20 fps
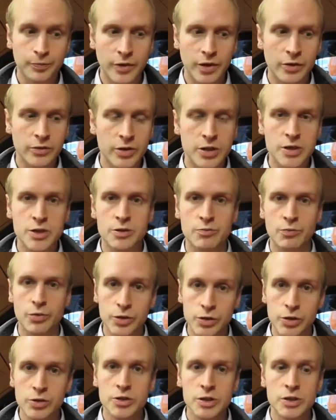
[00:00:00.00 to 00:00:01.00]
and this
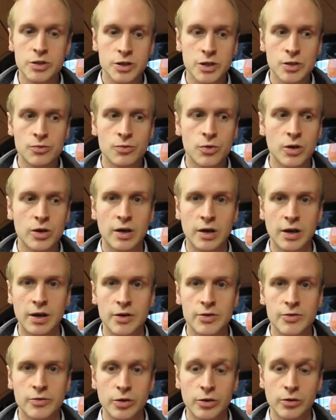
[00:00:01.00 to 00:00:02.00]
produces these word
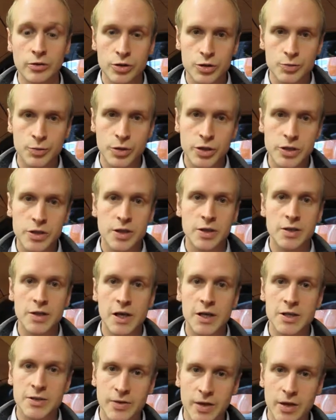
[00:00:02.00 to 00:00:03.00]
clouds where you just put in a
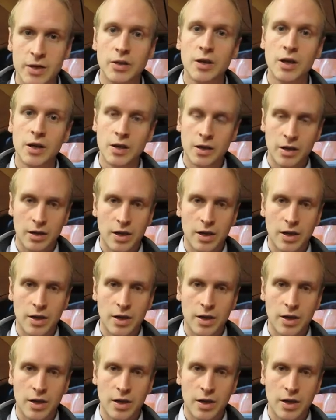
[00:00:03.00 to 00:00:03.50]
text file